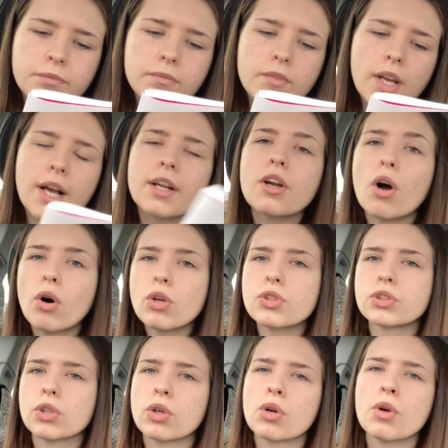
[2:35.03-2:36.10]
And
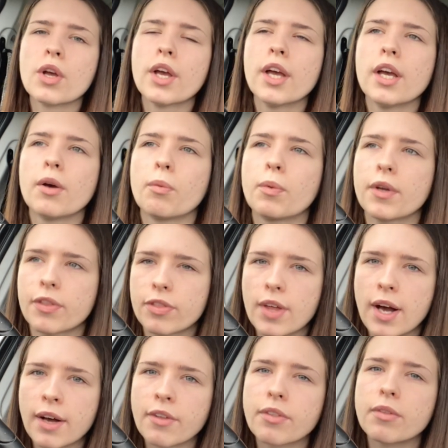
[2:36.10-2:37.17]
also with
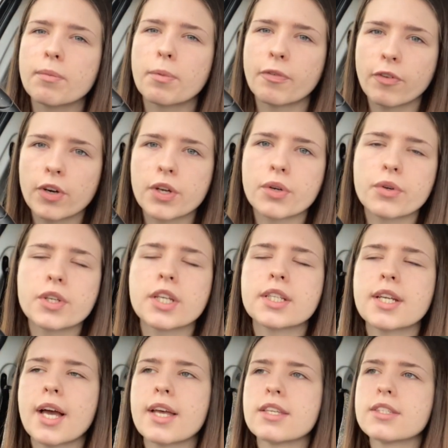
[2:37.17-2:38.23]
that, before you go on your
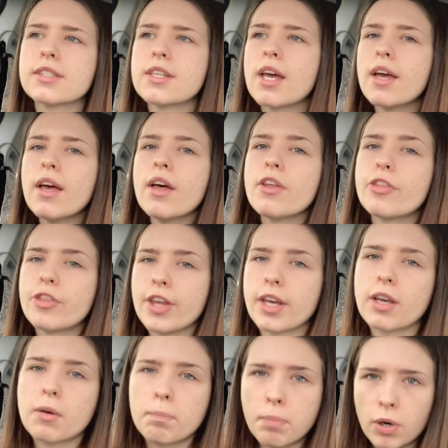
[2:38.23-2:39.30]
test,
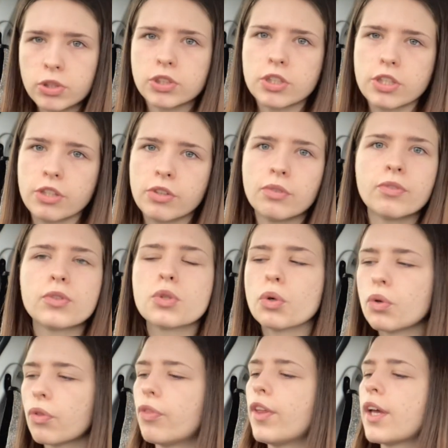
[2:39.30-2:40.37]
think positive.
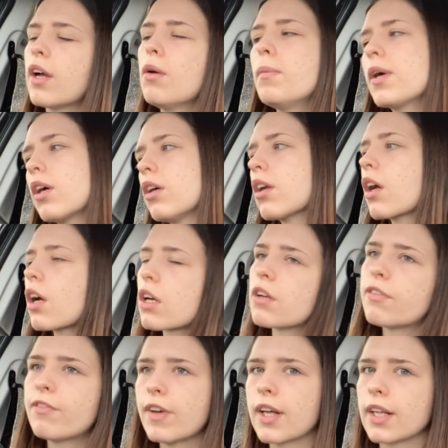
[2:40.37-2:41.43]
Don't think, oh my god, I'm gonna
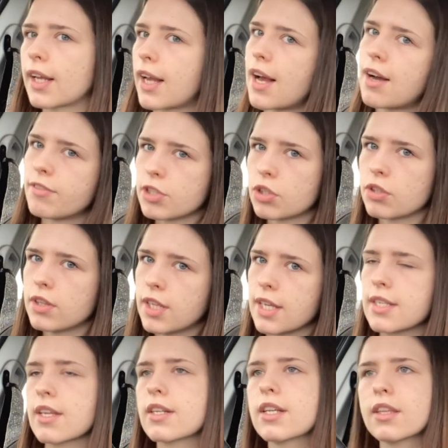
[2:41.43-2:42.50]
fail, like, I haven't done
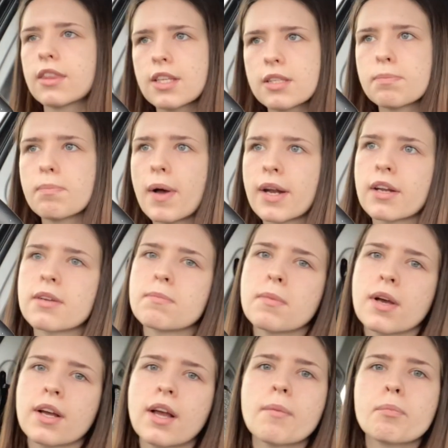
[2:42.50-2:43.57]
this, I did this bad in
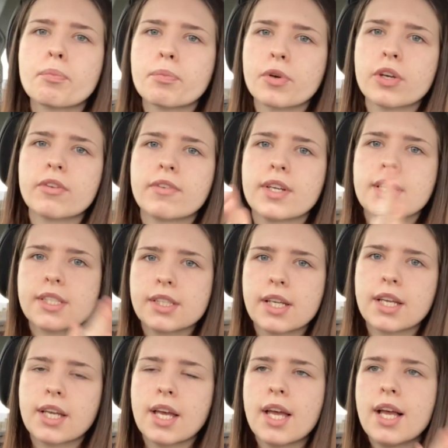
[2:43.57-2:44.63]
my previous
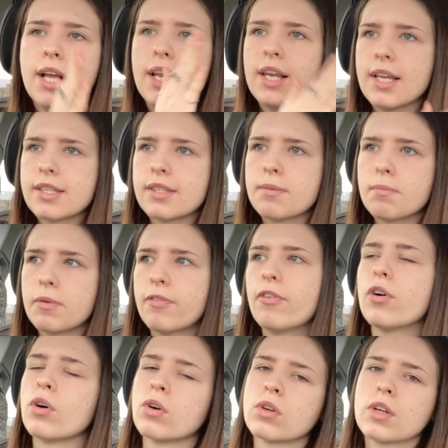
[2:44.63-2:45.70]
like lesson
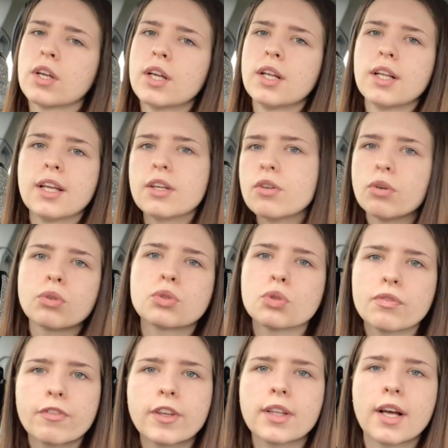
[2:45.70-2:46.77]
before. Like, no,
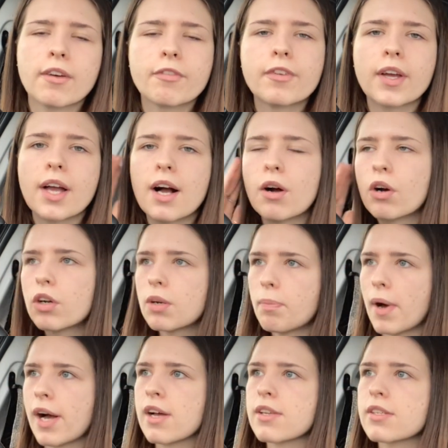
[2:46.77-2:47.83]
don't think that. Think, I'm gonna
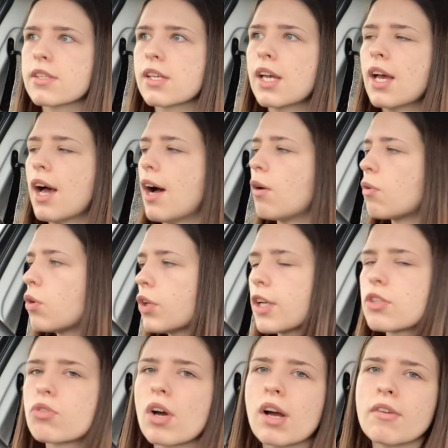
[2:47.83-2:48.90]
pass, I'm good
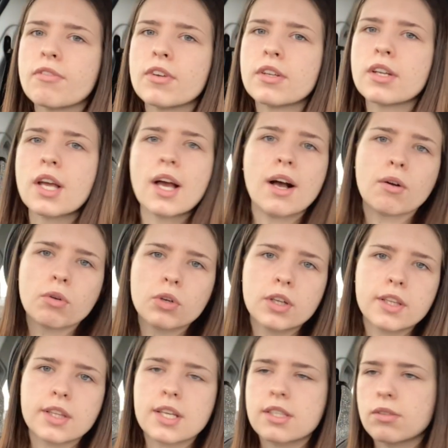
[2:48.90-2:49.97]
at driving, I'm good
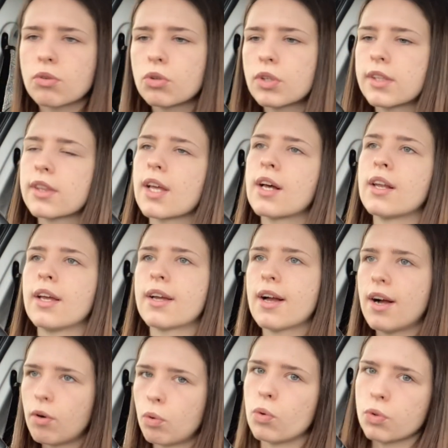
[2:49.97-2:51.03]
at this, I'm good at that, like,
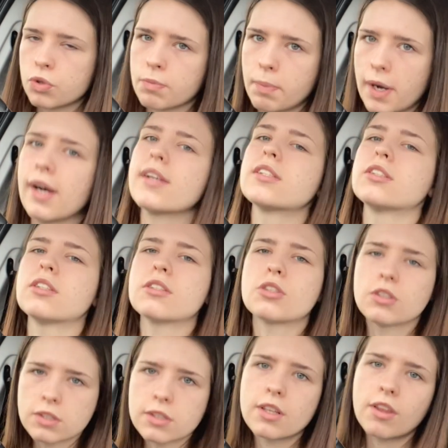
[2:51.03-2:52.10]
I'm going to pass.
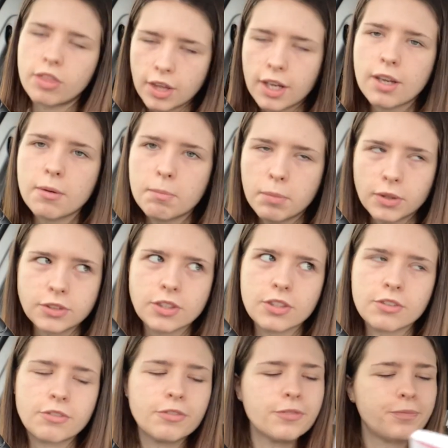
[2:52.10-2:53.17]
Just think
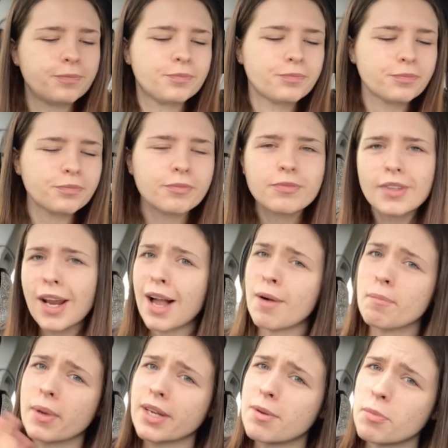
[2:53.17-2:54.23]
positive.
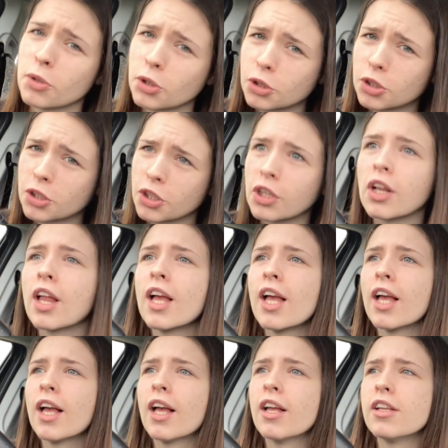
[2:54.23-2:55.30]
I'm being emotional
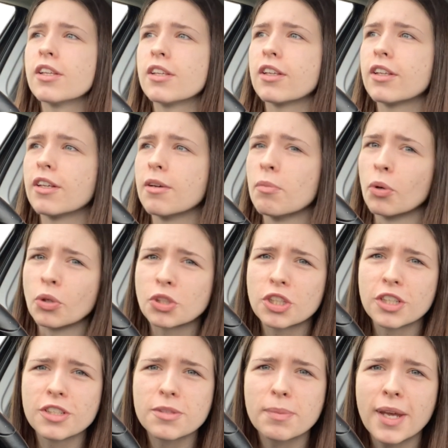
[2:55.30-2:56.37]

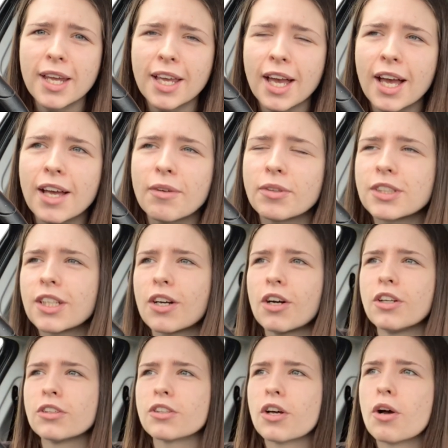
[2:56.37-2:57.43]
speaker, what's it
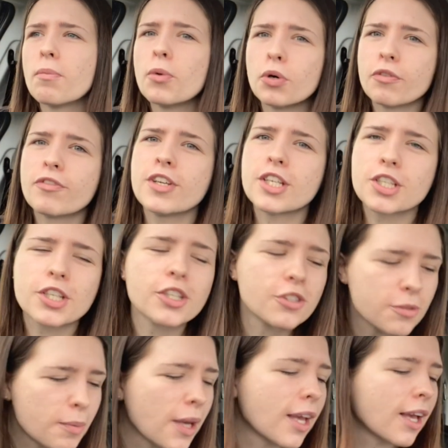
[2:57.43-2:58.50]
called, a motivational
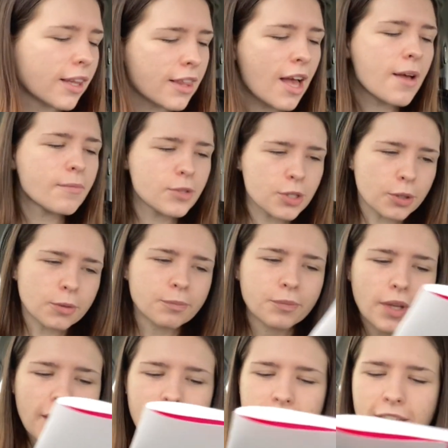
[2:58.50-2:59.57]
speaker there. So
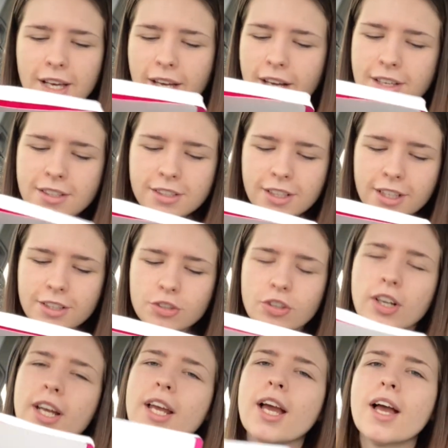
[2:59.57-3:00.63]
yeah guys,
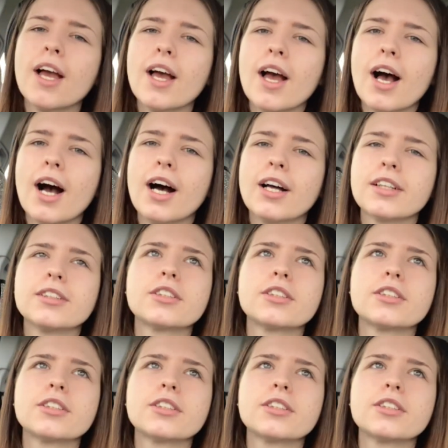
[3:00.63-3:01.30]
literally. And